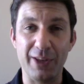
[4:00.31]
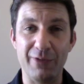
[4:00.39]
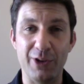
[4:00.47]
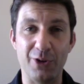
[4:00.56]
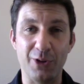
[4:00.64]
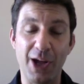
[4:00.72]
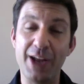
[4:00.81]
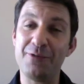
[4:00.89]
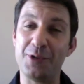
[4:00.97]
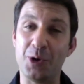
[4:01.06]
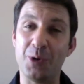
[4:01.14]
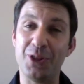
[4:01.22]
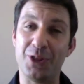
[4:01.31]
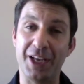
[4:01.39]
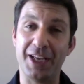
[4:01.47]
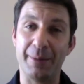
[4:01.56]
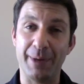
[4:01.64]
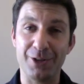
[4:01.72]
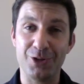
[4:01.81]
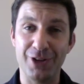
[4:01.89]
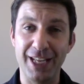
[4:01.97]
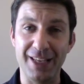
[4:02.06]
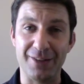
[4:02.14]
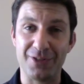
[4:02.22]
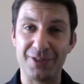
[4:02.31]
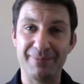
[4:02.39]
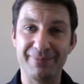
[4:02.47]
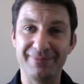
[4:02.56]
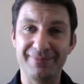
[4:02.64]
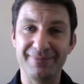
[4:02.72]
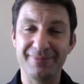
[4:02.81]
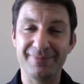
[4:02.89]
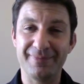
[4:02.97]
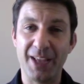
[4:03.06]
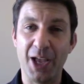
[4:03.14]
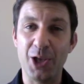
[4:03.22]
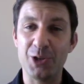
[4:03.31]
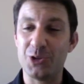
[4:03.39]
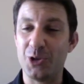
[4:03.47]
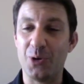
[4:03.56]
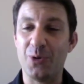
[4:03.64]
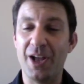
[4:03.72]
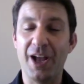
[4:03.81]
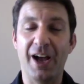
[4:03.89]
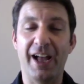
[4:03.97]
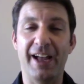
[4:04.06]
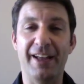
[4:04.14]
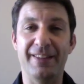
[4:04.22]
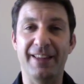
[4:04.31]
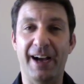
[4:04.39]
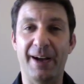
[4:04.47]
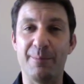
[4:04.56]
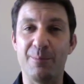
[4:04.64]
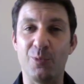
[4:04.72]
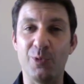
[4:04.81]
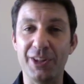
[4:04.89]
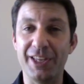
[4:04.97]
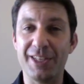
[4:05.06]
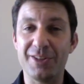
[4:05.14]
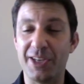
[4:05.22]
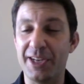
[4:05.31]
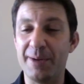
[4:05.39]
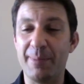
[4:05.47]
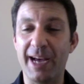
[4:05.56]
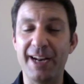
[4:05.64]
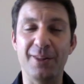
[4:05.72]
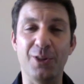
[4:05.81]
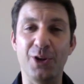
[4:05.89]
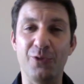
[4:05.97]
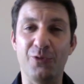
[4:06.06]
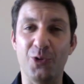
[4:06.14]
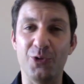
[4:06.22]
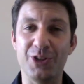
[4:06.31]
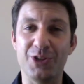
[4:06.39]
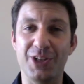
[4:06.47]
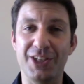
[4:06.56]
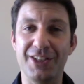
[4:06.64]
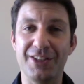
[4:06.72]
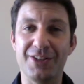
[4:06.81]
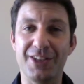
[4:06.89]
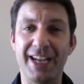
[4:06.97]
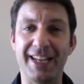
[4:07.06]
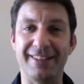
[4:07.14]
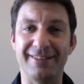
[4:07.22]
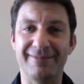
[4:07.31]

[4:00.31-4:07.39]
living your life and quit thinking about your knees. So uh, I'm really excited about it and looking forward to seeing you inside.